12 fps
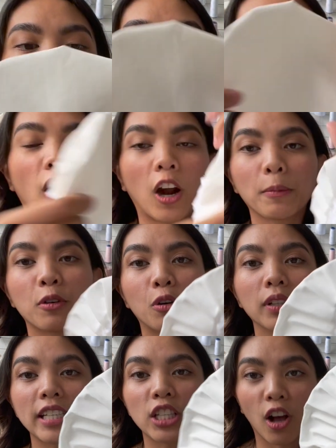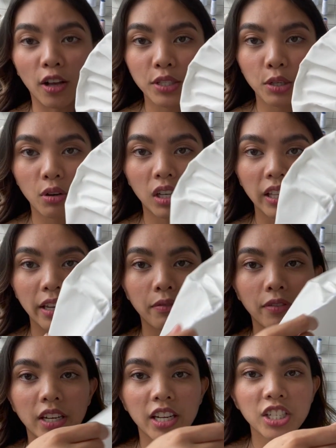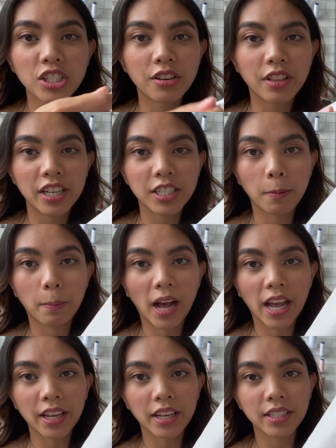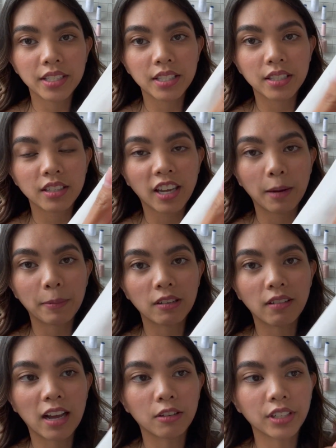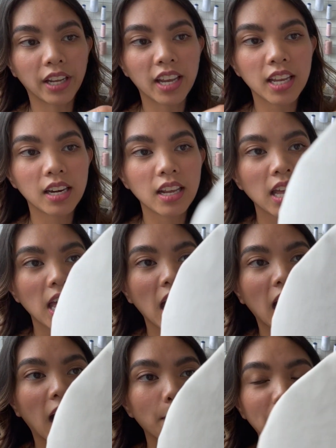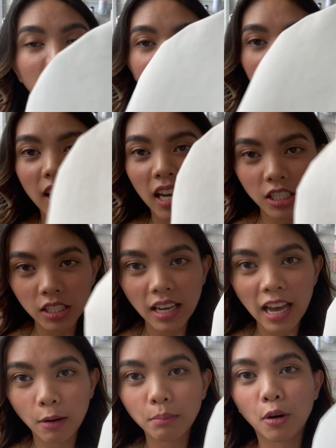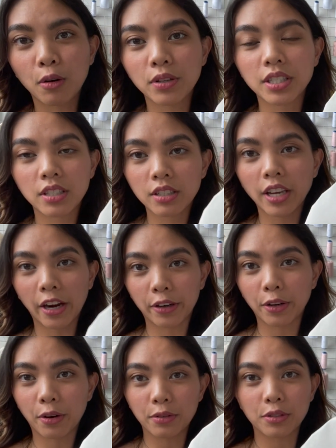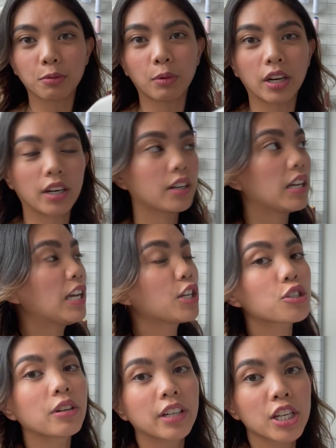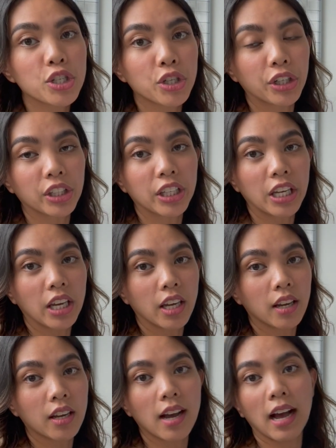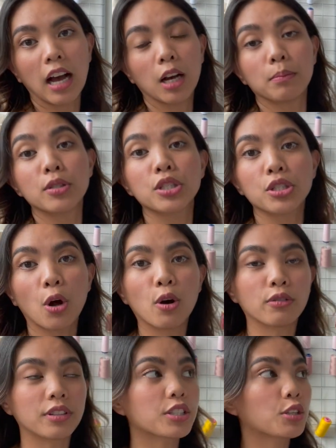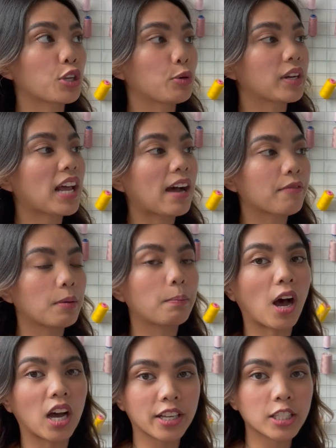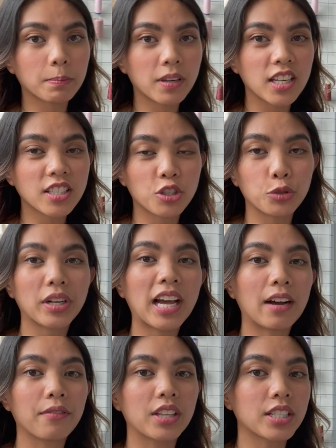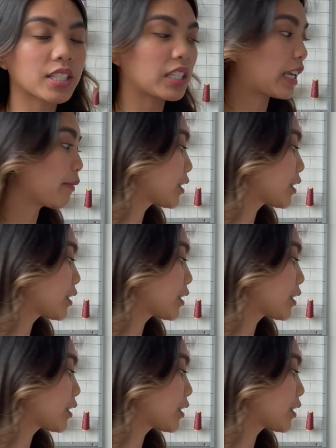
armhole is also clean finished. There's a bias tape around it. And this is actually how most ternos were traditionally sewn. So you would have the bodice piece and you would have the sleeves